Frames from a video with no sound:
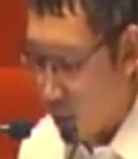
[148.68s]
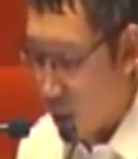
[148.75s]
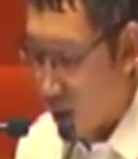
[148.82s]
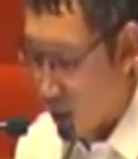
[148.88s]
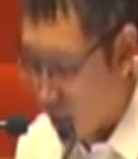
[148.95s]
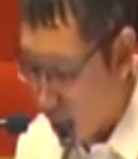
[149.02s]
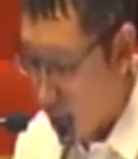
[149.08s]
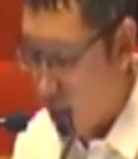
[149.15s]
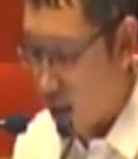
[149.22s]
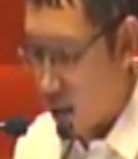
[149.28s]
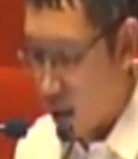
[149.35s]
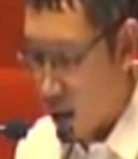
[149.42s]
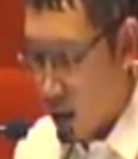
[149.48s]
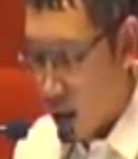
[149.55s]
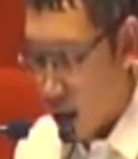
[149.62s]

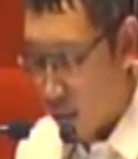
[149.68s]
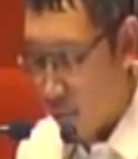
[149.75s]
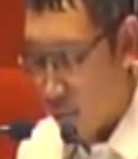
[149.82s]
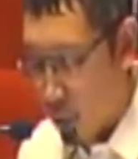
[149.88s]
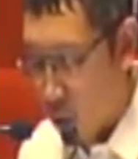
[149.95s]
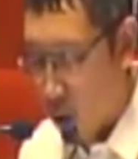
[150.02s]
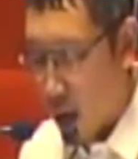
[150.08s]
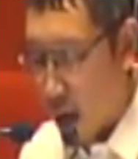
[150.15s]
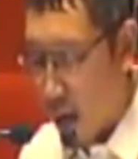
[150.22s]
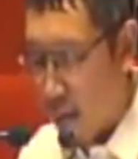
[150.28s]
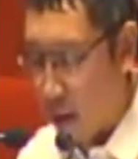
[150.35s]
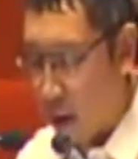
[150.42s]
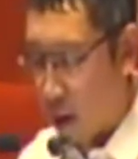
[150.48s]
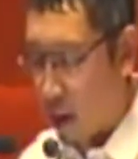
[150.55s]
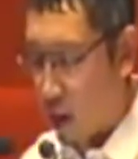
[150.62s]
state and full
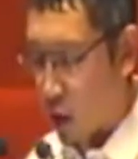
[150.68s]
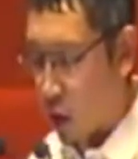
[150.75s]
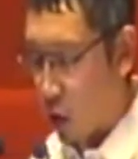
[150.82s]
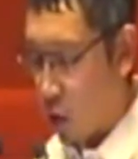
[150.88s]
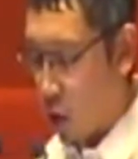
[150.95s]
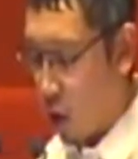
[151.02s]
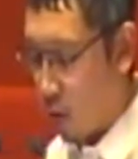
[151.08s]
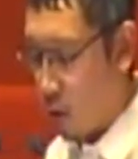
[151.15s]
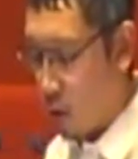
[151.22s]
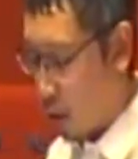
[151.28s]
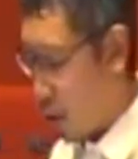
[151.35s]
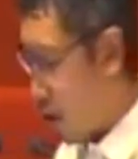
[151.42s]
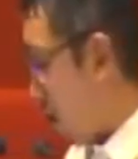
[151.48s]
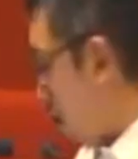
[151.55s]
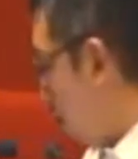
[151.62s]
application of
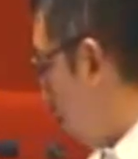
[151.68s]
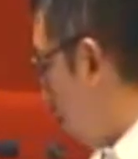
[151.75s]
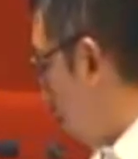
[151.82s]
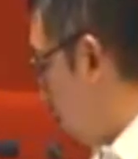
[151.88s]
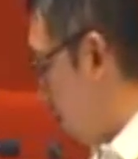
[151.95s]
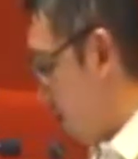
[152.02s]
Sharia law.